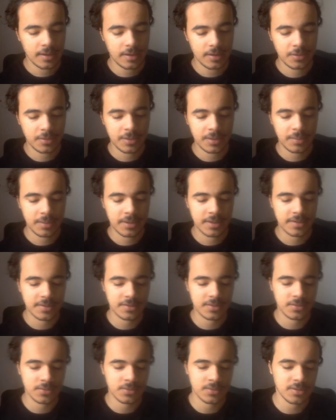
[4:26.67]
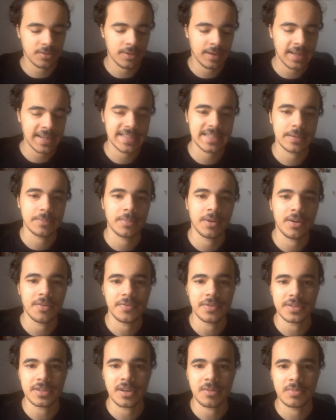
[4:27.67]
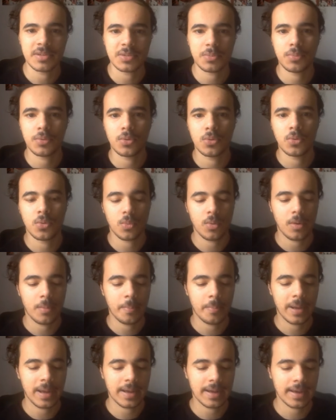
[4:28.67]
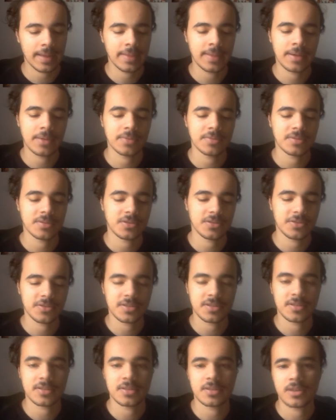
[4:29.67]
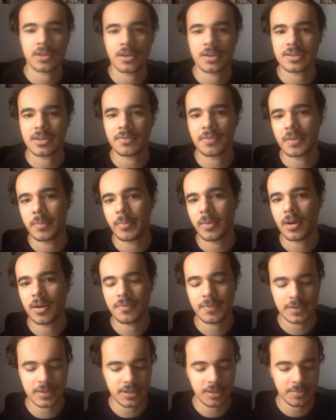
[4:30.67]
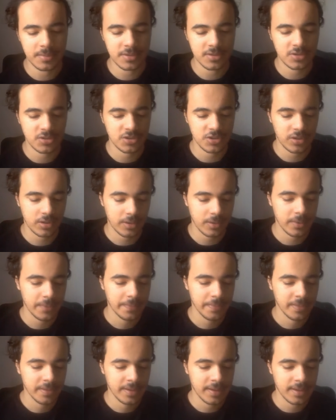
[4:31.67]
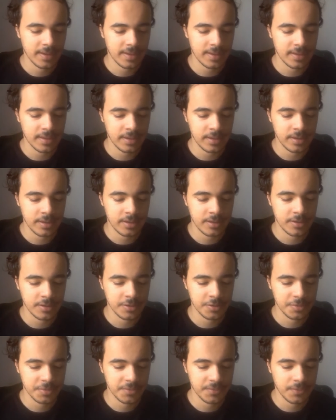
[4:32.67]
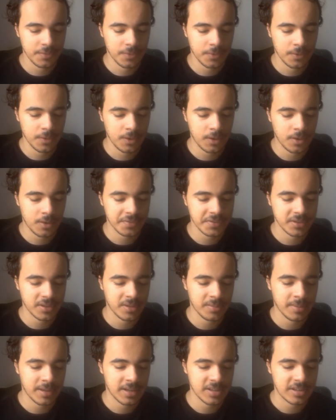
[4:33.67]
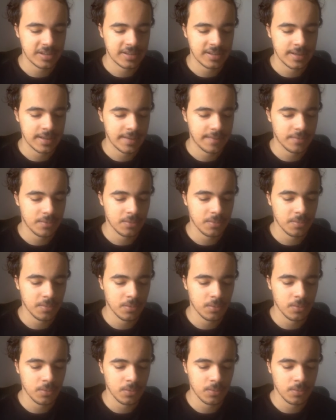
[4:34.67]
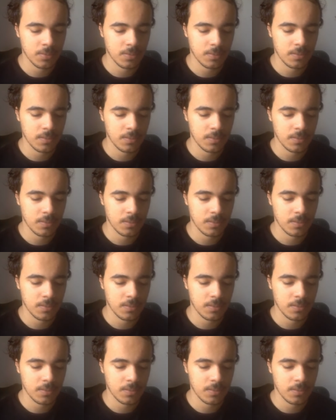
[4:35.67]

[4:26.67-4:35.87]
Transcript: 20 minutes or so later, Martha Thomas pulled one back, and that was just the start of the Martha Thomas show. Just before half time, Ashley Neville pulled